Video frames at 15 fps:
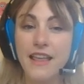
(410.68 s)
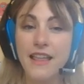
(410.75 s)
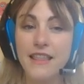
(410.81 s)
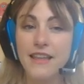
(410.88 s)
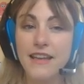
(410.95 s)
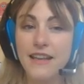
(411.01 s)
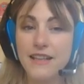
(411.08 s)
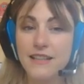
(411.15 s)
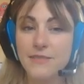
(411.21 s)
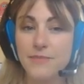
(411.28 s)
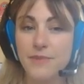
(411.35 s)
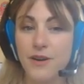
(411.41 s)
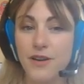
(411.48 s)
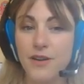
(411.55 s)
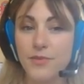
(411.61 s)
The next
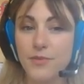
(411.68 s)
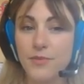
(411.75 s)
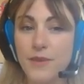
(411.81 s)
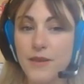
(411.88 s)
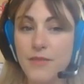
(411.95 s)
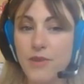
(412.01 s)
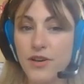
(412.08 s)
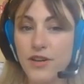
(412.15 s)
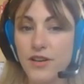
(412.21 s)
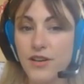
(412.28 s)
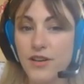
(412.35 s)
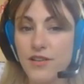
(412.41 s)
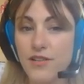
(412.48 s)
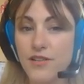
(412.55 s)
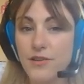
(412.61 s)
part would be a
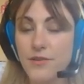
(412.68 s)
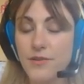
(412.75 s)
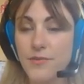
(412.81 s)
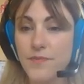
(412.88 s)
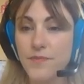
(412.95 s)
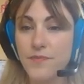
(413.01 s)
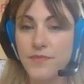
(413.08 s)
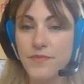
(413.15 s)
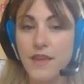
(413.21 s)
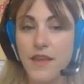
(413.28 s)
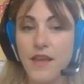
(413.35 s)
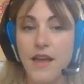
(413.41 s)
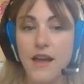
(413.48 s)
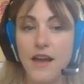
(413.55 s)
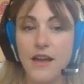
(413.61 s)
monologue.
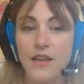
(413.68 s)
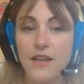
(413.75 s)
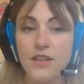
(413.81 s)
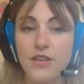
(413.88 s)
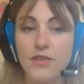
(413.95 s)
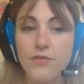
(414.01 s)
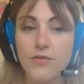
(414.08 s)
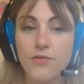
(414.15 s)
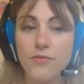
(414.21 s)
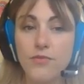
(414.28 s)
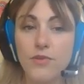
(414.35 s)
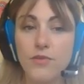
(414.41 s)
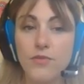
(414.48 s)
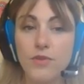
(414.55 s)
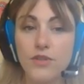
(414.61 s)
You
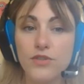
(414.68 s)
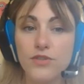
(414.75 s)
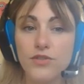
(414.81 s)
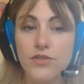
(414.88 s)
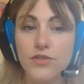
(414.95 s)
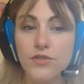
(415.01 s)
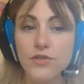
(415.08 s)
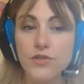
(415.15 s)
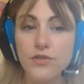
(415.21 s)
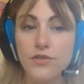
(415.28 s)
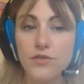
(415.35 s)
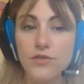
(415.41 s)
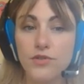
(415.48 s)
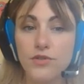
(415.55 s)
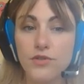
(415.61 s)
will want to
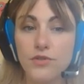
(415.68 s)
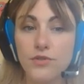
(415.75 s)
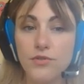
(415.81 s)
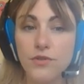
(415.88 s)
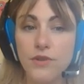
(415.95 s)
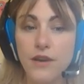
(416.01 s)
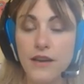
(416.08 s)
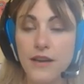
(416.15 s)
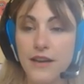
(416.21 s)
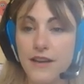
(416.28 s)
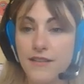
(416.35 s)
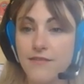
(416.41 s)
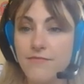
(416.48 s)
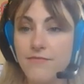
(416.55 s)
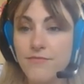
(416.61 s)
do
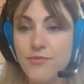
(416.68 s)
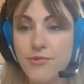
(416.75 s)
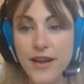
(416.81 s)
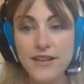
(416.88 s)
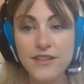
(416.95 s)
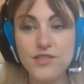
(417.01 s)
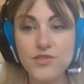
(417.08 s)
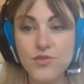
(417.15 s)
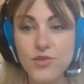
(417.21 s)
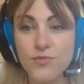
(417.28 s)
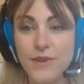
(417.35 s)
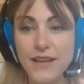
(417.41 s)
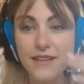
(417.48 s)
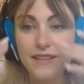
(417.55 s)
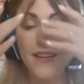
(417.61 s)
a
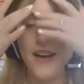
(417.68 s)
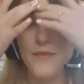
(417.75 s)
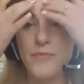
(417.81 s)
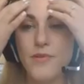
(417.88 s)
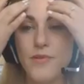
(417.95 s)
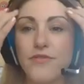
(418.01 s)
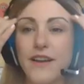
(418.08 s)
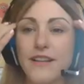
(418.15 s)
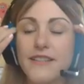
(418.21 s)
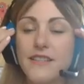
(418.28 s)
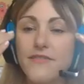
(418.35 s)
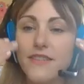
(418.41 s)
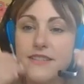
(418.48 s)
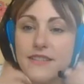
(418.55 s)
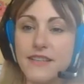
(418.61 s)
brainstorming type of
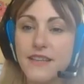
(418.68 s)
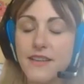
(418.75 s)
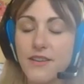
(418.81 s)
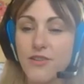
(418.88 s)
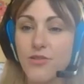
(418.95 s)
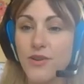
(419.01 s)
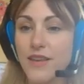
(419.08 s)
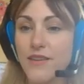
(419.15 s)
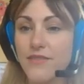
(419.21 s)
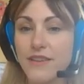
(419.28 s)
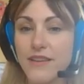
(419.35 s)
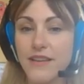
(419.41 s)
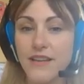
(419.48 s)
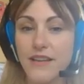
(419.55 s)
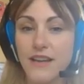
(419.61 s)
activity, or
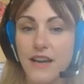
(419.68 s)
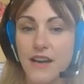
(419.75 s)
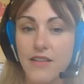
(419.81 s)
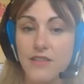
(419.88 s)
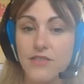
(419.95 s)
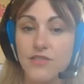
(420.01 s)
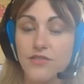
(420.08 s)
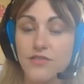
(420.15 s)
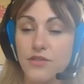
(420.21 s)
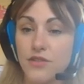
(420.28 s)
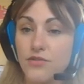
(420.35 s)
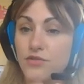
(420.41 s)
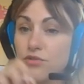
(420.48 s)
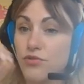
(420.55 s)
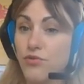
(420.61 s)
even allow the
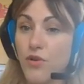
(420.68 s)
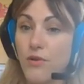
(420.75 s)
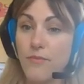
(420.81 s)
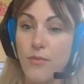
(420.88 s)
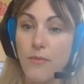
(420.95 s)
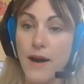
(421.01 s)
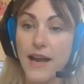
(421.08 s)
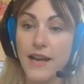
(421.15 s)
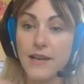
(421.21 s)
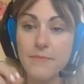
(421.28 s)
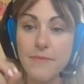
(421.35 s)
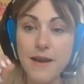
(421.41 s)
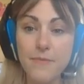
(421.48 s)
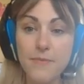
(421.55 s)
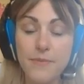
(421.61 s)
student to draw a mind
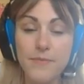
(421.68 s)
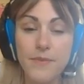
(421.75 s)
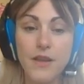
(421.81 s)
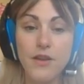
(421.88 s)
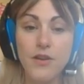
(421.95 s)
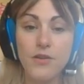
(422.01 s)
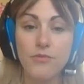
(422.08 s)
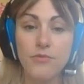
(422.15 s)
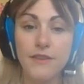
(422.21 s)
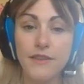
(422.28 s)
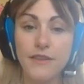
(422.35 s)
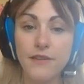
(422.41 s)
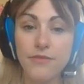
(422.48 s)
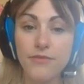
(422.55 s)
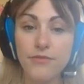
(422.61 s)
map
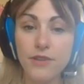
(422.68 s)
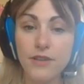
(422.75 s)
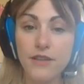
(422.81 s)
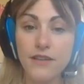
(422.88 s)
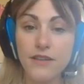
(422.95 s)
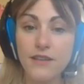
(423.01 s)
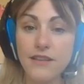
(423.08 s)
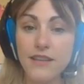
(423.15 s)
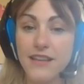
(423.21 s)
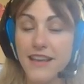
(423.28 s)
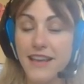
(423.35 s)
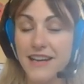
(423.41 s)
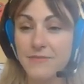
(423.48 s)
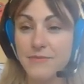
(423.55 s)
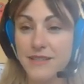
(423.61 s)
with different
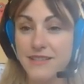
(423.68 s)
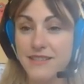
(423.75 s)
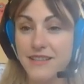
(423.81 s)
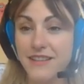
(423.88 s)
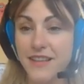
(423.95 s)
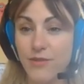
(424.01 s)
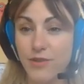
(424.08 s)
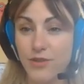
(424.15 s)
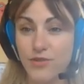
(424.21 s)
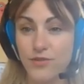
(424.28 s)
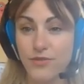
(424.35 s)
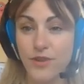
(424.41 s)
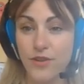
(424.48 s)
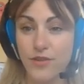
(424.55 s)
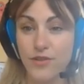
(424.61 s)
key elements that they want to
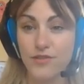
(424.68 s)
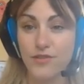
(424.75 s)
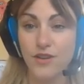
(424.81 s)
focus